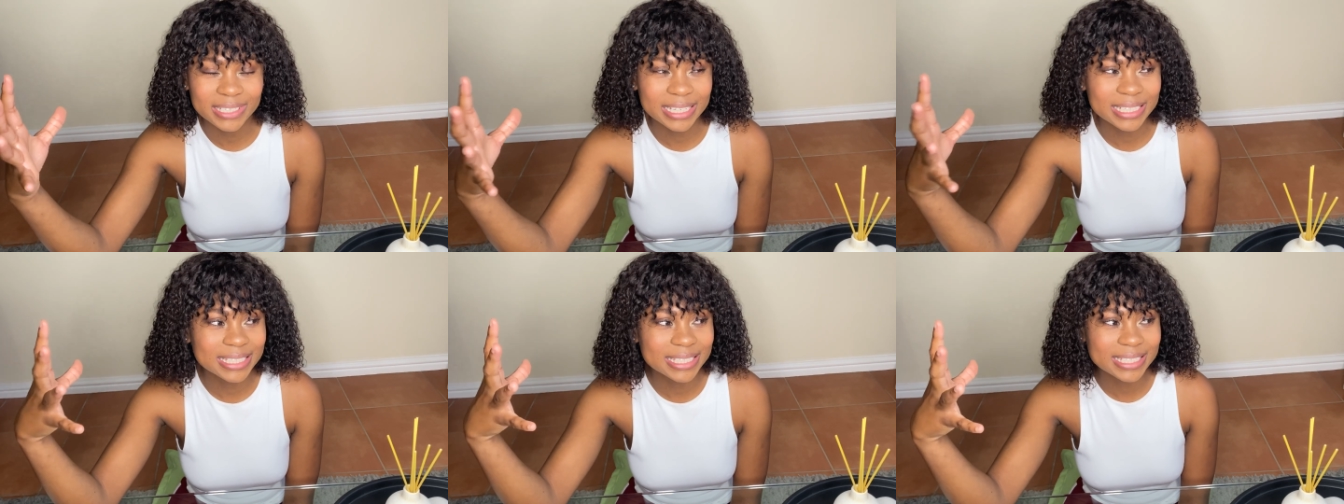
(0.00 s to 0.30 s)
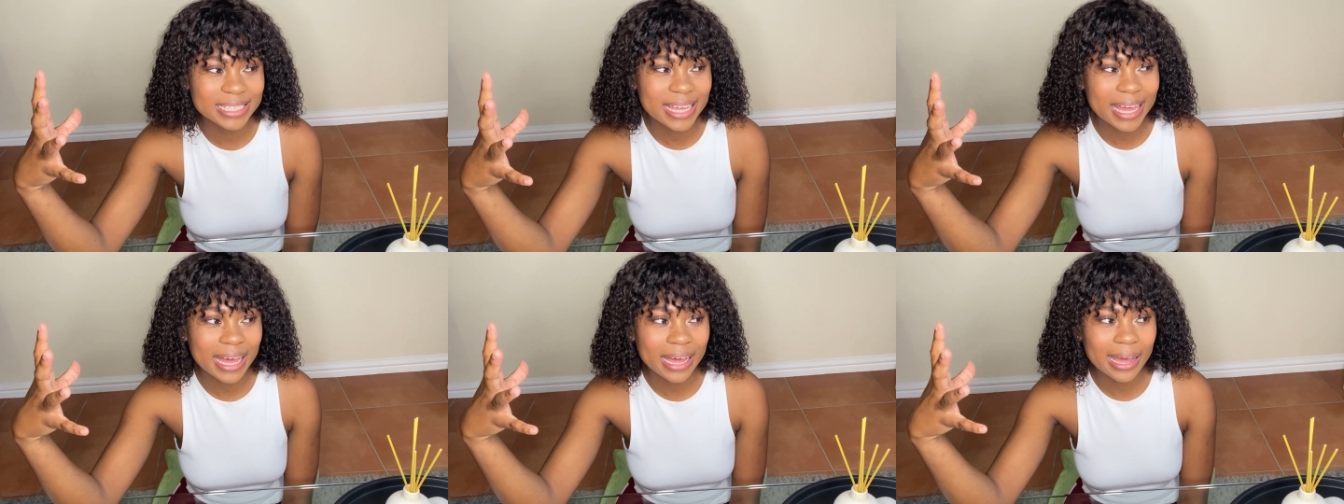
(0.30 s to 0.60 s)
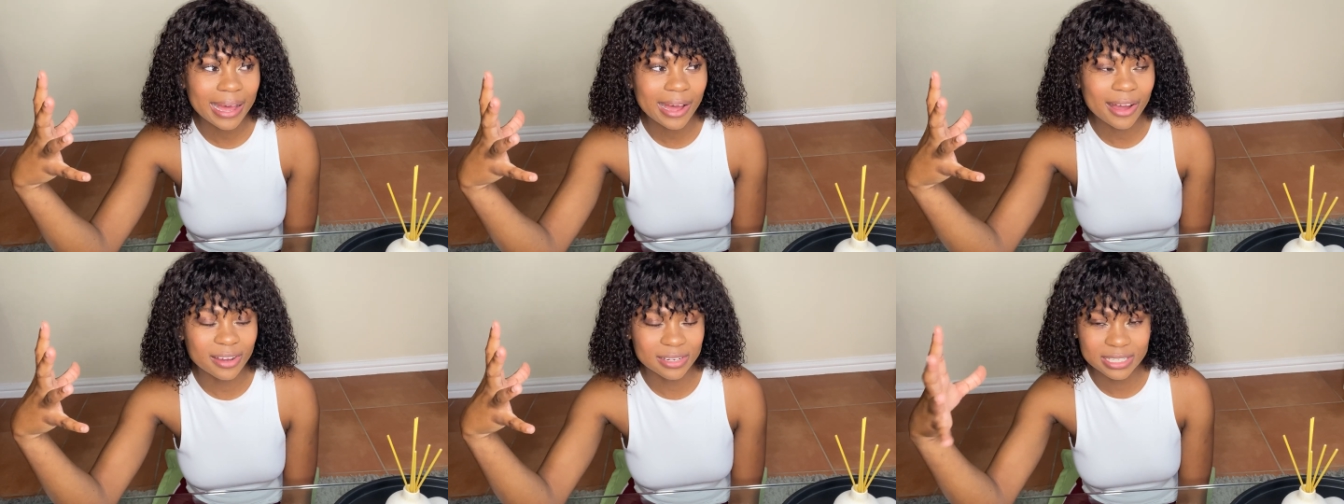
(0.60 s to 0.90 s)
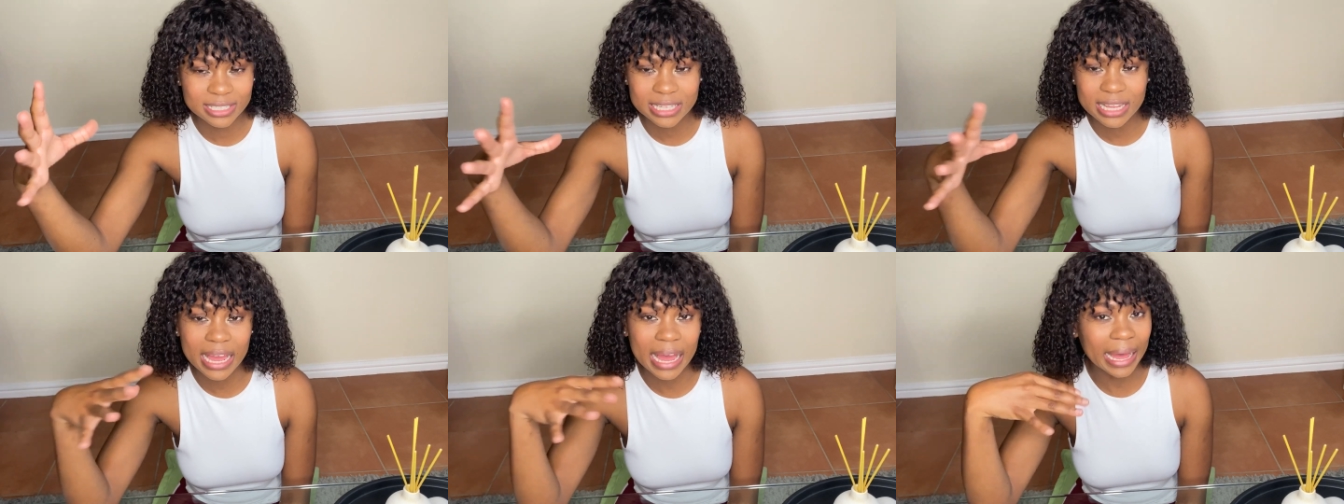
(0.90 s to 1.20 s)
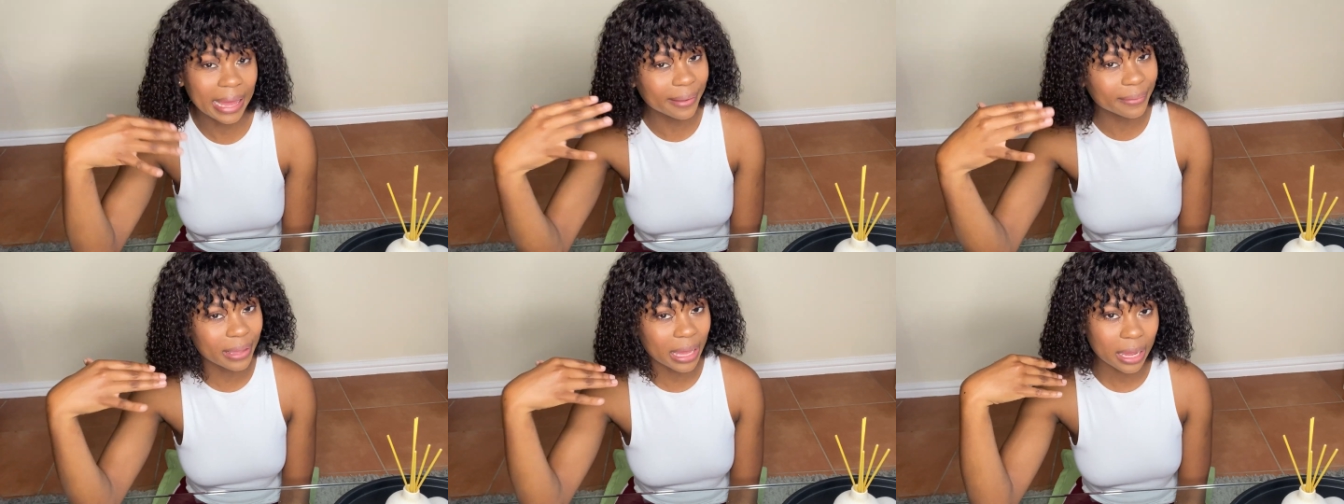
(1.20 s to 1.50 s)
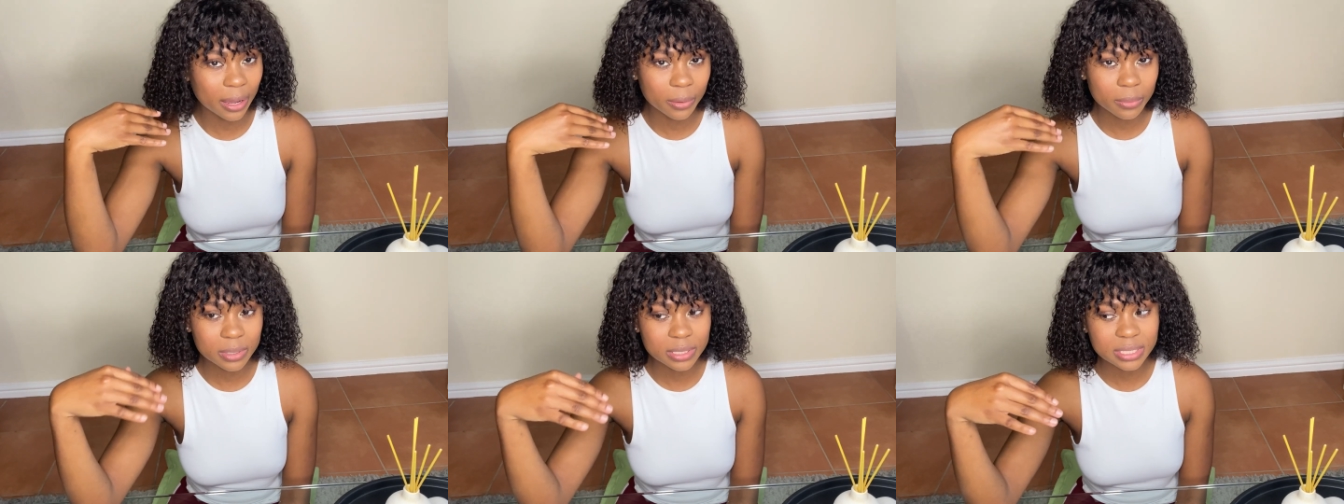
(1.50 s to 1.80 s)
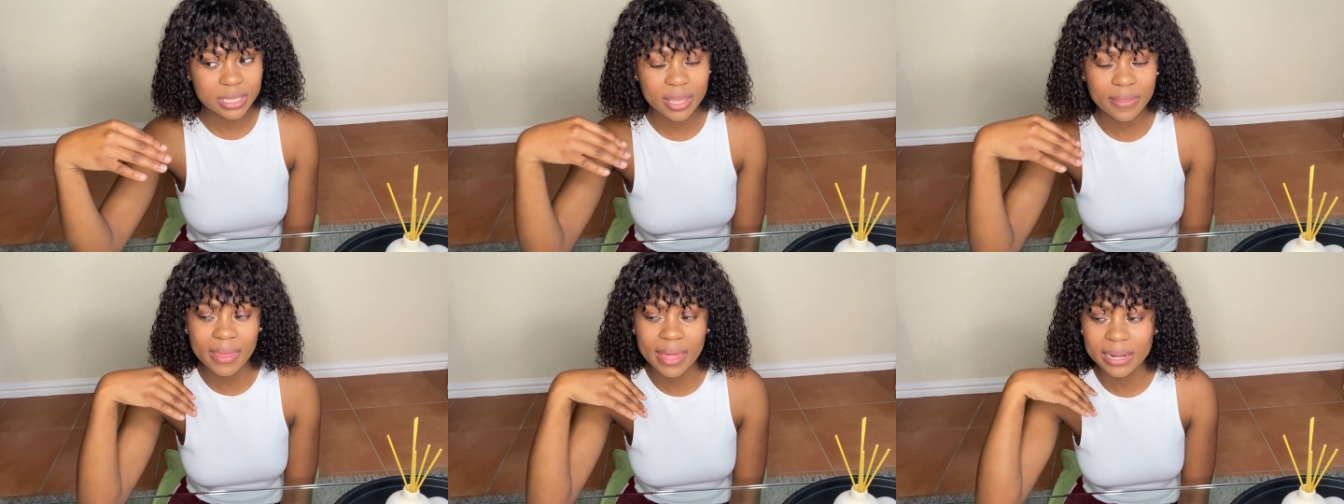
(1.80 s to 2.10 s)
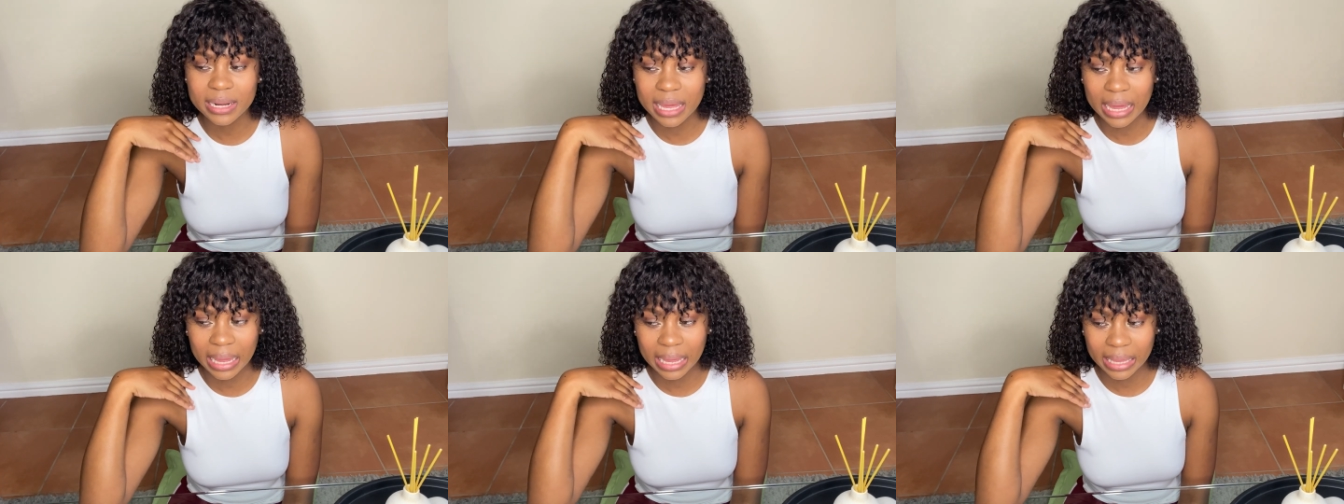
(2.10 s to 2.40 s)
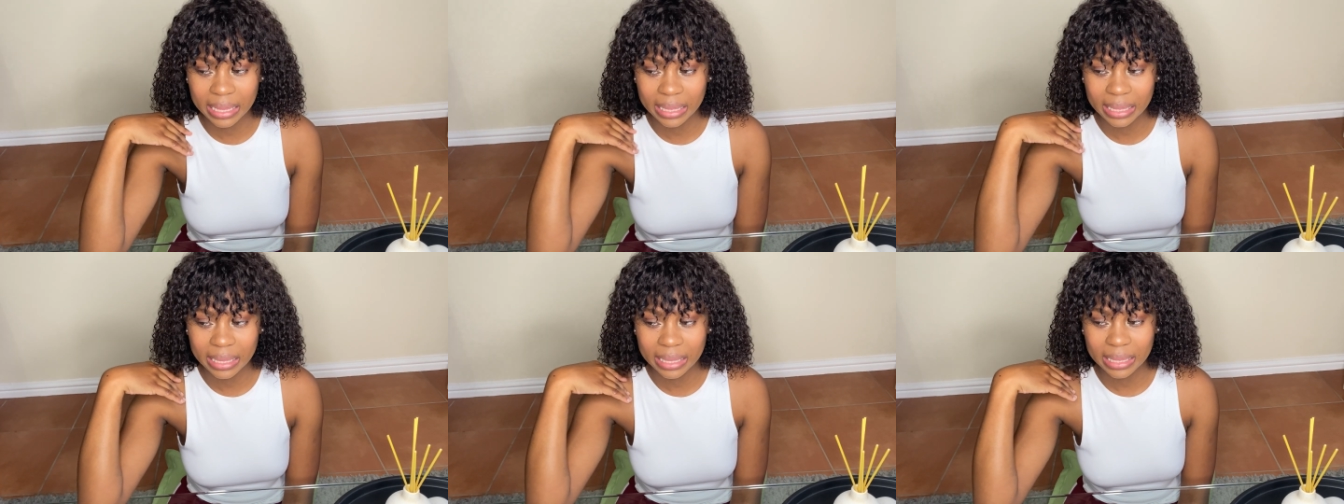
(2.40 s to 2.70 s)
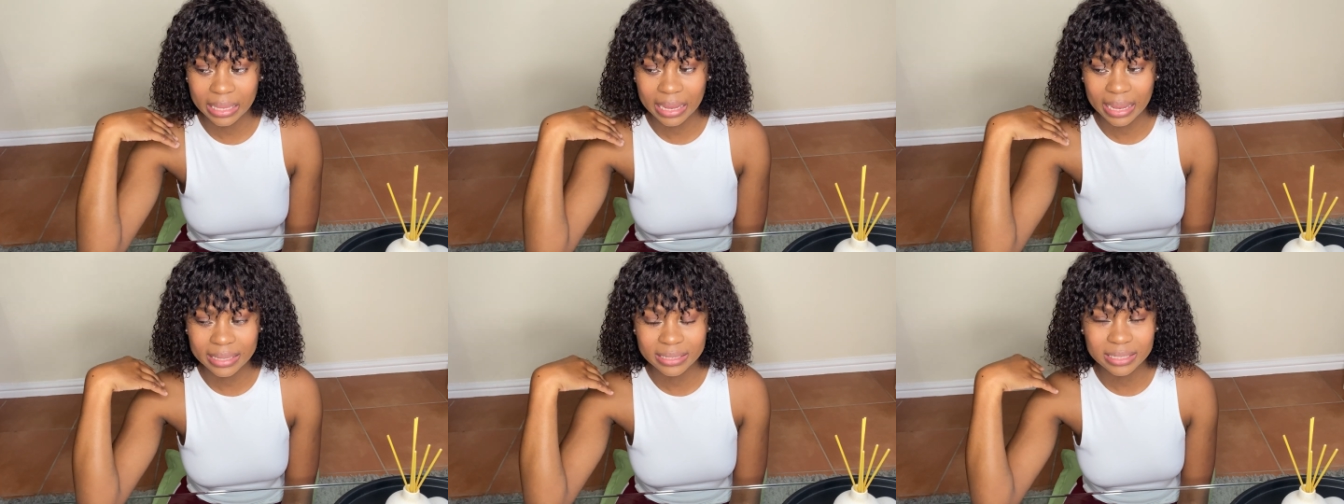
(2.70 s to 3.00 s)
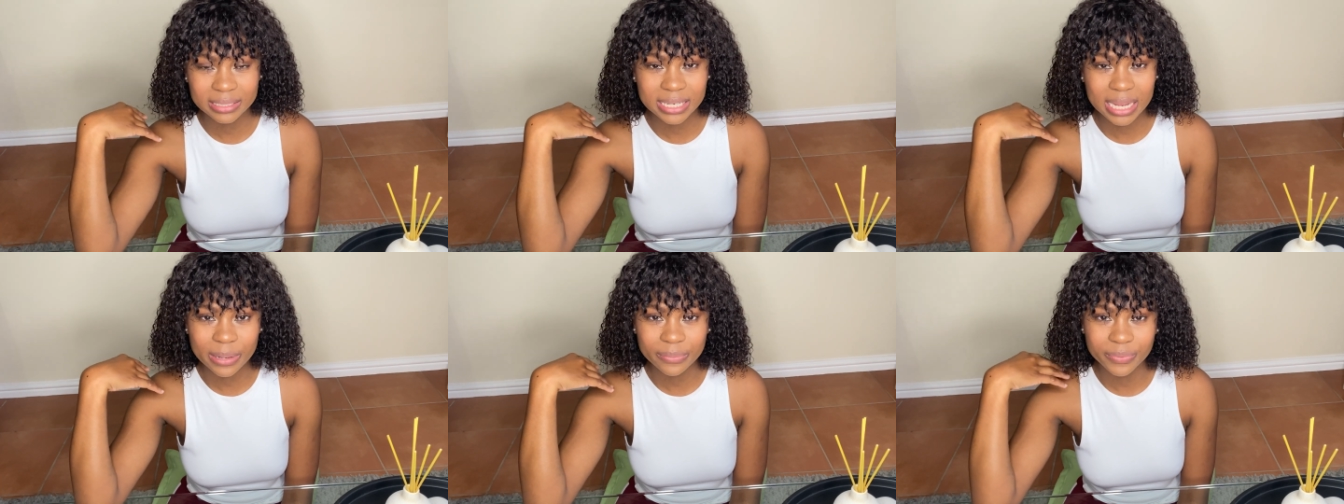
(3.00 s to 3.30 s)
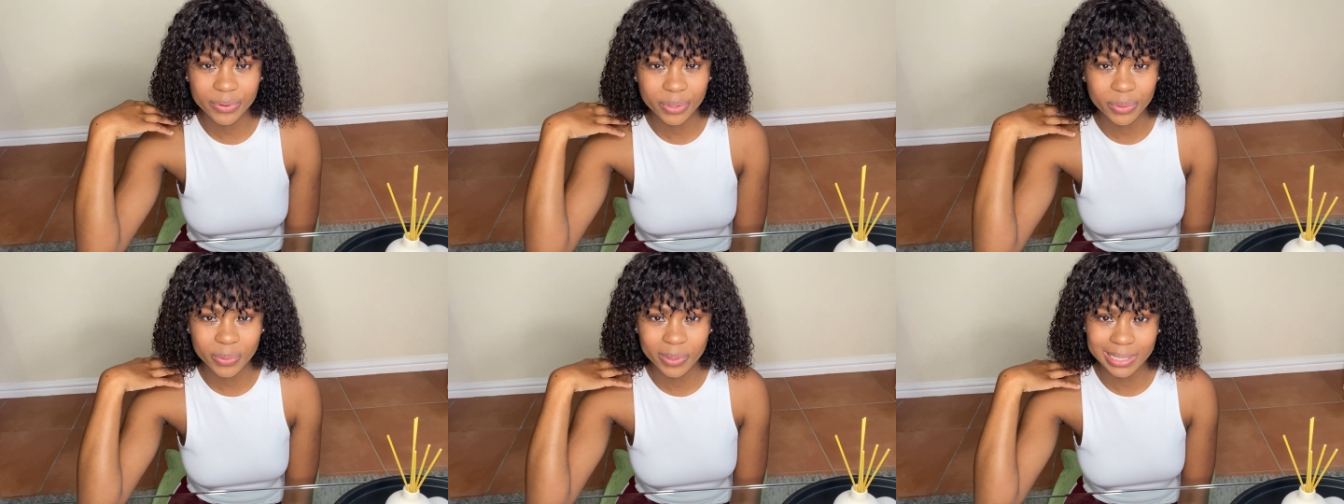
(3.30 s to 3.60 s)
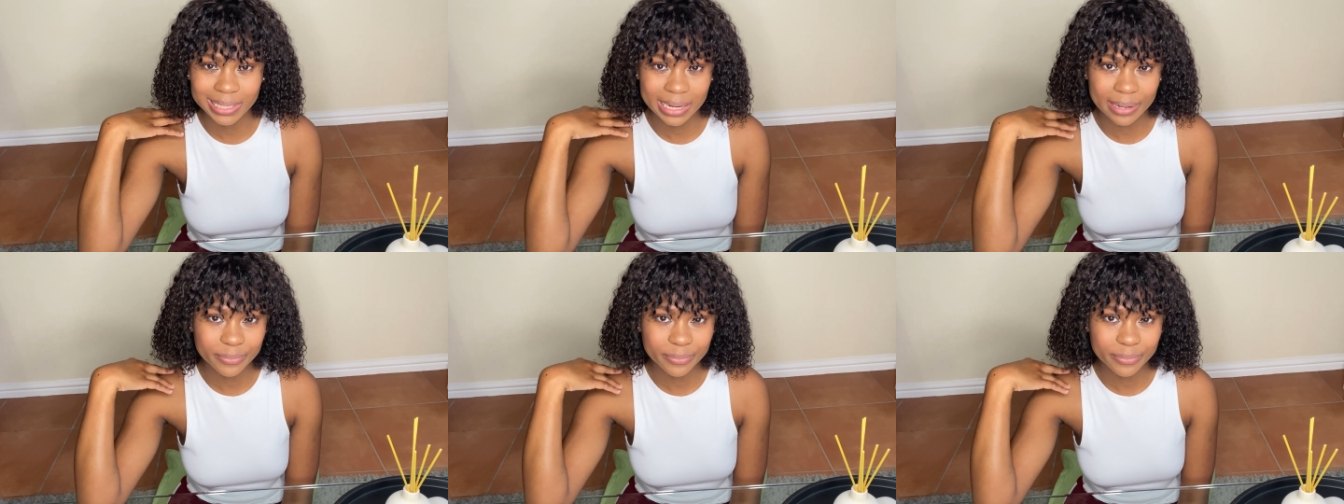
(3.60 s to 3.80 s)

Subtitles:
It's honestly, I will say that I adapt very quickly.